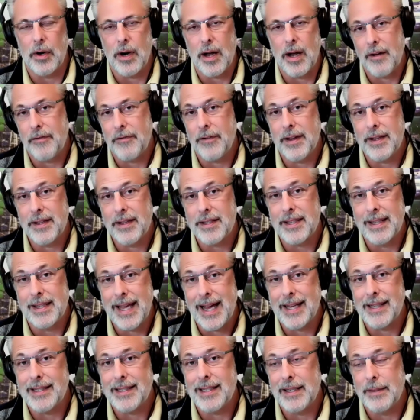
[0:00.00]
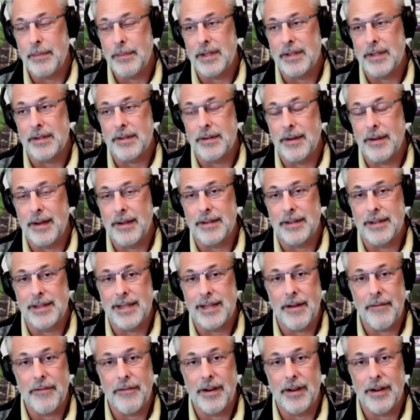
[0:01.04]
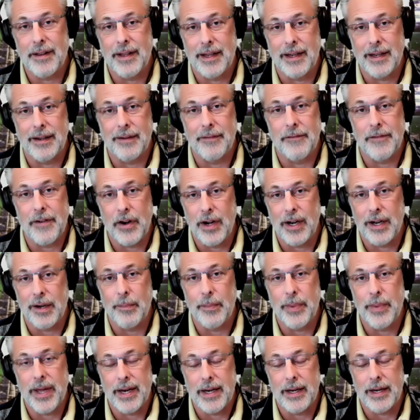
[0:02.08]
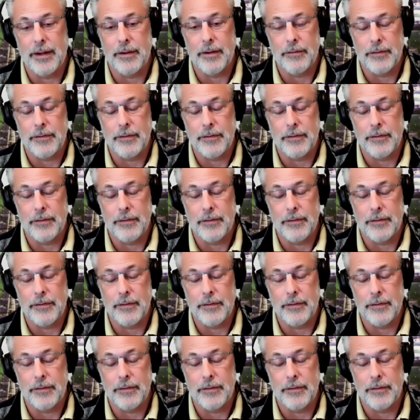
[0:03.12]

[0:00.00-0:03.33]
offense, and that team is definitely very competitive.